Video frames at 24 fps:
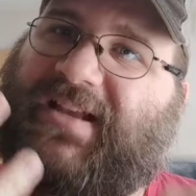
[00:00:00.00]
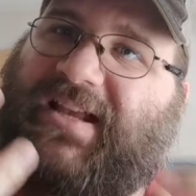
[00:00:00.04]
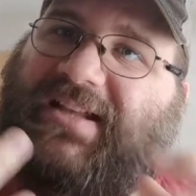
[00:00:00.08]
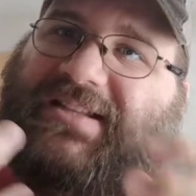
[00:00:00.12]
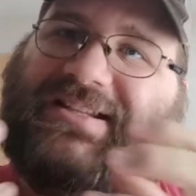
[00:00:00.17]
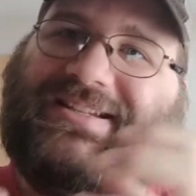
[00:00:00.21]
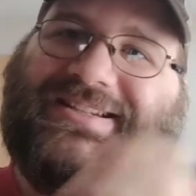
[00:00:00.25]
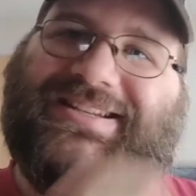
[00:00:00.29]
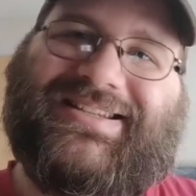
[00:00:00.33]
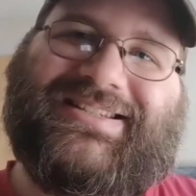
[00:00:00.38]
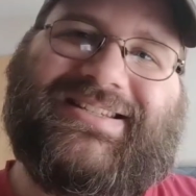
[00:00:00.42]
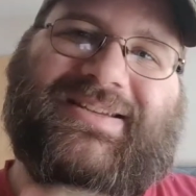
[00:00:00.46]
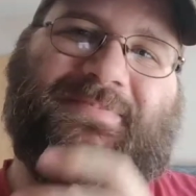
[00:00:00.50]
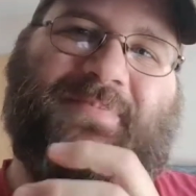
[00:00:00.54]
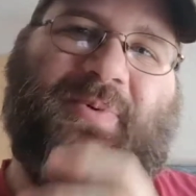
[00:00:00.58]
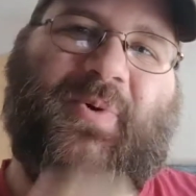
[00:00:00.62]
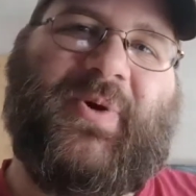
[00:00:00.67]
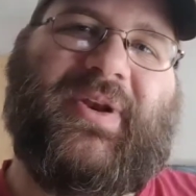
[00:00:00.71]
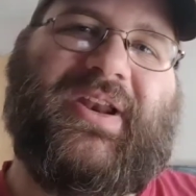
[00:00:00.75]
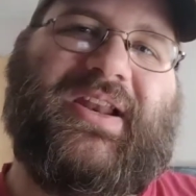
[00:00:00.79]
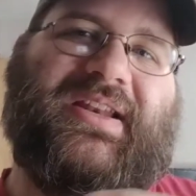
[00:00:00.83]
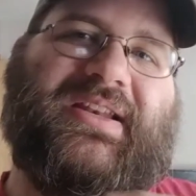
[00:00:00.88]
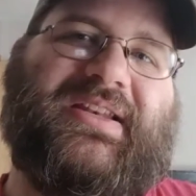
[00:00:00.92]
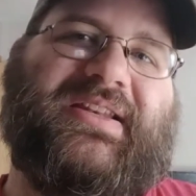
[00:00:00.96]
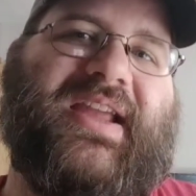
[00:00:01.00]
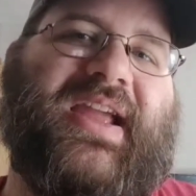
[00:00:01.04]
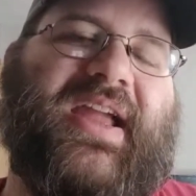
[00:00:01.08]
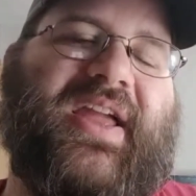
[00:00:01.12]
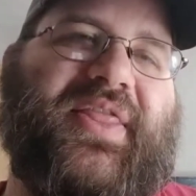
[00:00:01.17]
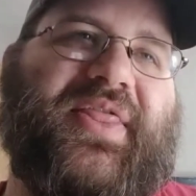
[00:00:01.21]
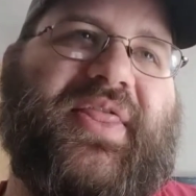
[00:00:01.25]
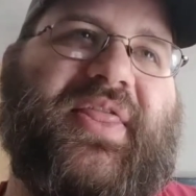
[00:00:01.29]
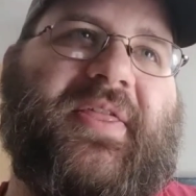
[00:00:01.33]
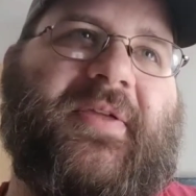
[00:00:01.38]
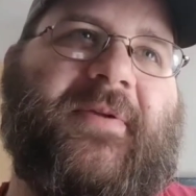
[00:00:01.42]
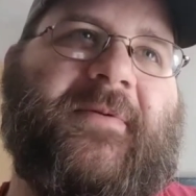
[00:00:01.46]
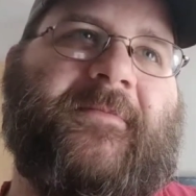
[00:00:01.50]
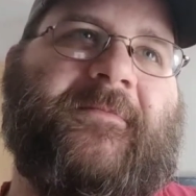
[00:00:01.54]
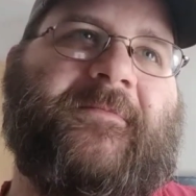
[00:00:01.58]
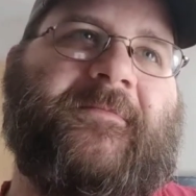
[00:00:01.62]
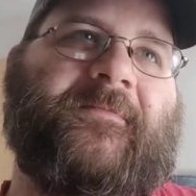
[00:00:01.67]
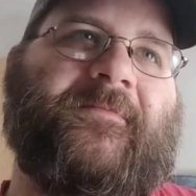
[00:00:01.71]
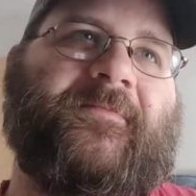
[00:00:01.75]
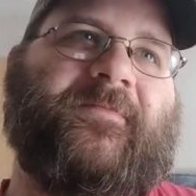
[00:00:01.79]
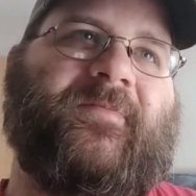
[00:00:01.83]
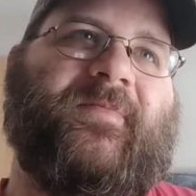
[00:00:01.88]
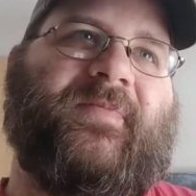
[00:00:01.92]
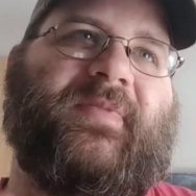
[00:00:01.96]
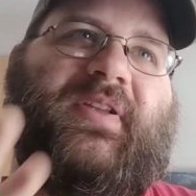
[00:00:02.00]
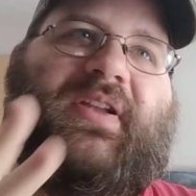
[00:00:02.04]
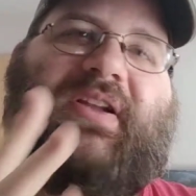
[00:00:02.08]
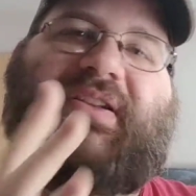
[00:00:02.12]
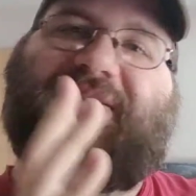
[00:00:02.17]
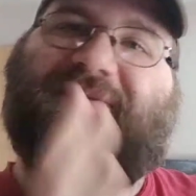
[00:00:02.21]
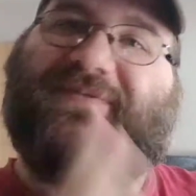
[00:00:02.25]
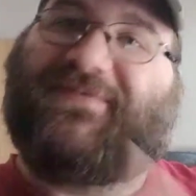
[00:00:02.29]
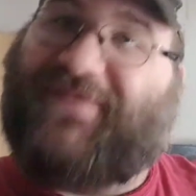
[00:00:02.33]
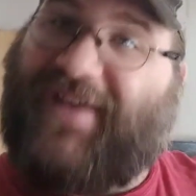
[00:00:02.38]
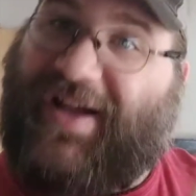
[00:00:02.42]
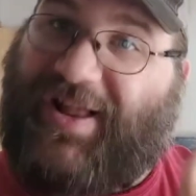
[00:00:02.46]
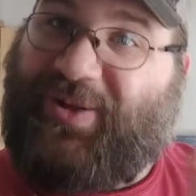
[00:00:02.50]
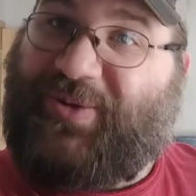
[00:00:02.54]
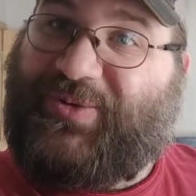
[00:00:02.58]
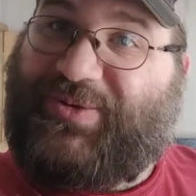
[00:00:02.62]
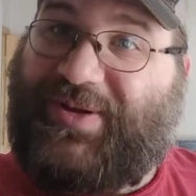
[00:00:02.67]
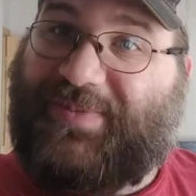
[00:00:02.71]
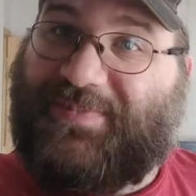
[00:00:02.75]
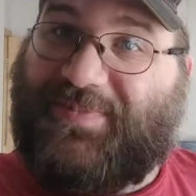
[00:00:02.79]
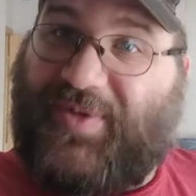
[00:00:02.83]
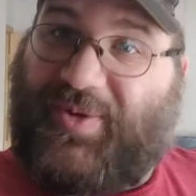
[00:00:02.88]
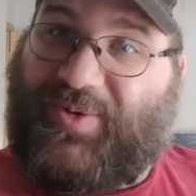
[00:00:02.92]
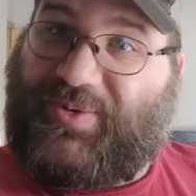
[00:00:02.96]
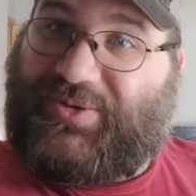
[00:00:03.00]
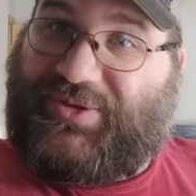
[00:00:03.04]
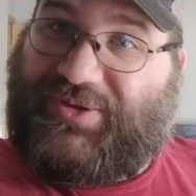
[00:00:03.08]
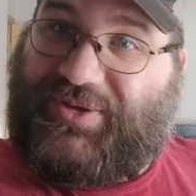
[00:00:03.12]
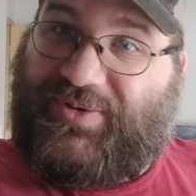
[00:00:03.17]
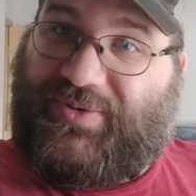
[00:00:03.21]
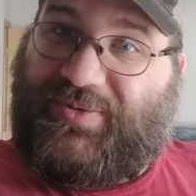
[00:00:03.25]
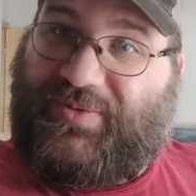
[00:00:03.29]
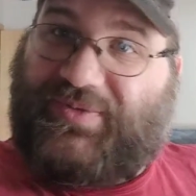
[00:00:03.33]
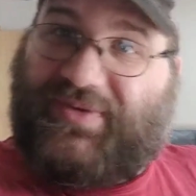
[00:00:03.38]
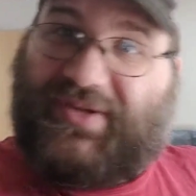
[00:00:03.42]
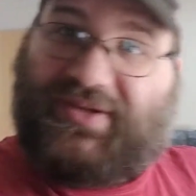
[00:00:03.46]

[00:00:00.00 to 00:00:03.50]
it's a disappointing death because it follows up those two.